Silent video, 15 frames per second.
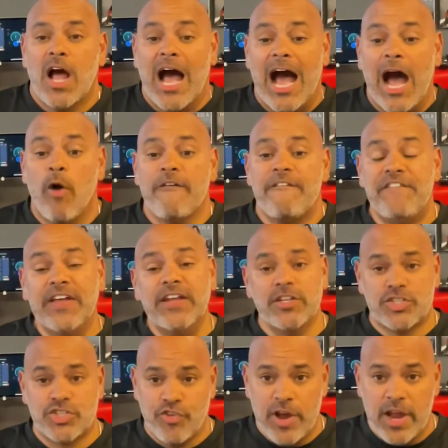our
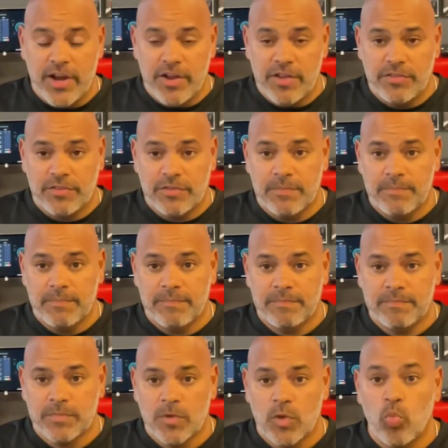fitness trainers
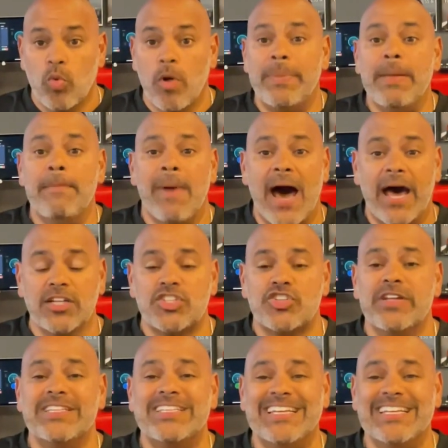will be monitoring the